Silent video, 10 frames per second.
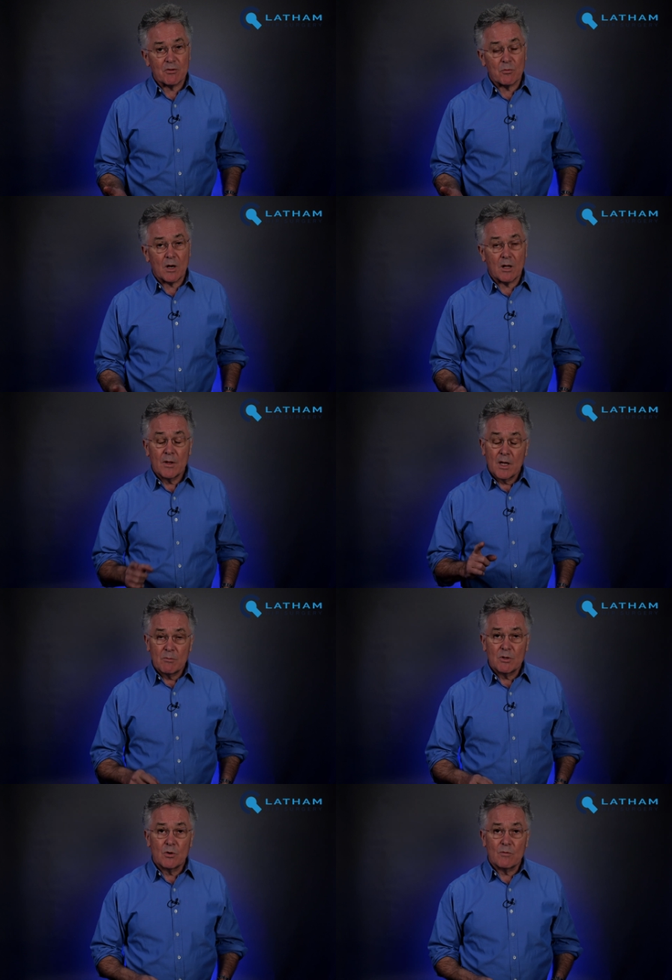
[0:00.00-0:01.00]
for a while.
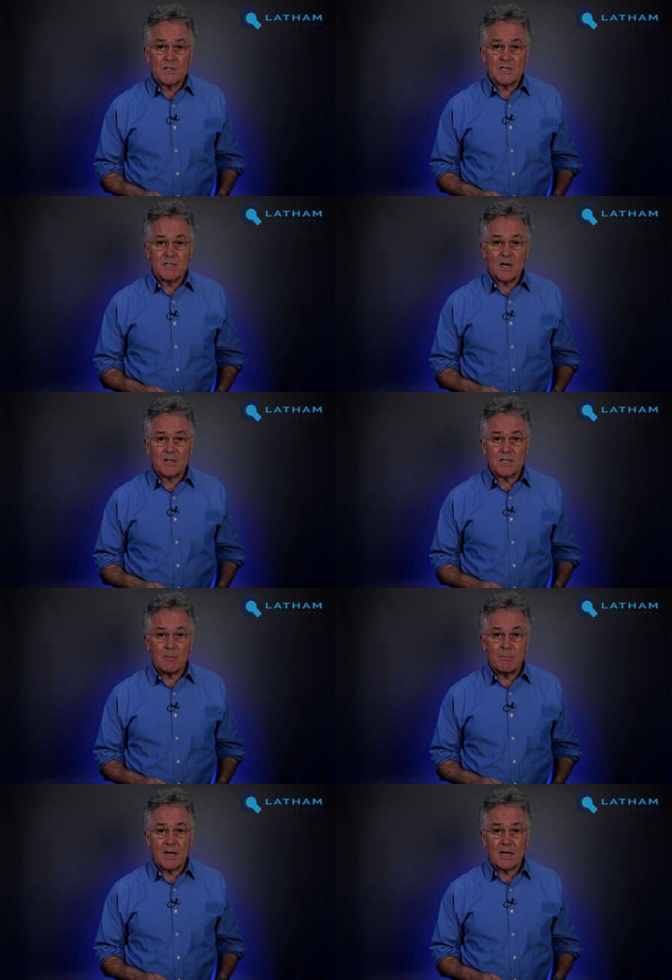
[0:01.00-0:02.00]
We call this
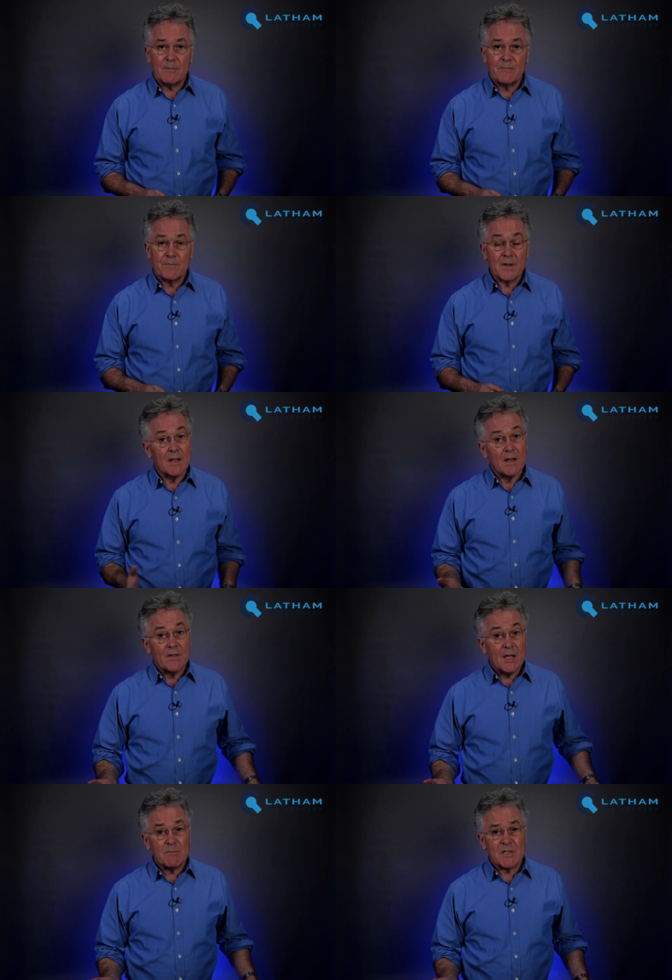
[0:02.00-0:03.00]
start-up pain.
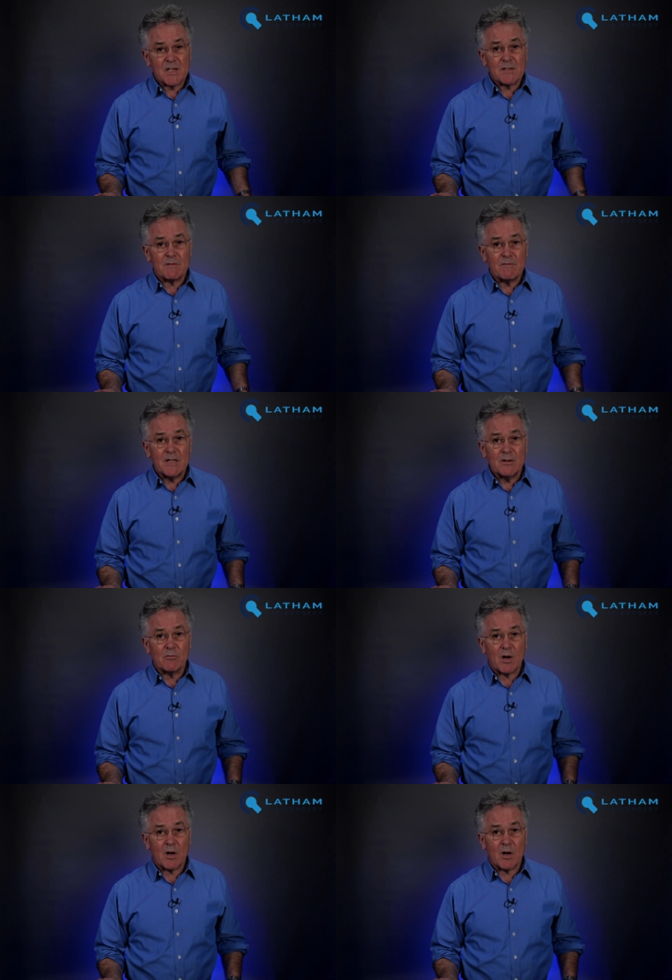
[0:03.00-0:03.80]
The hip just doesn't feel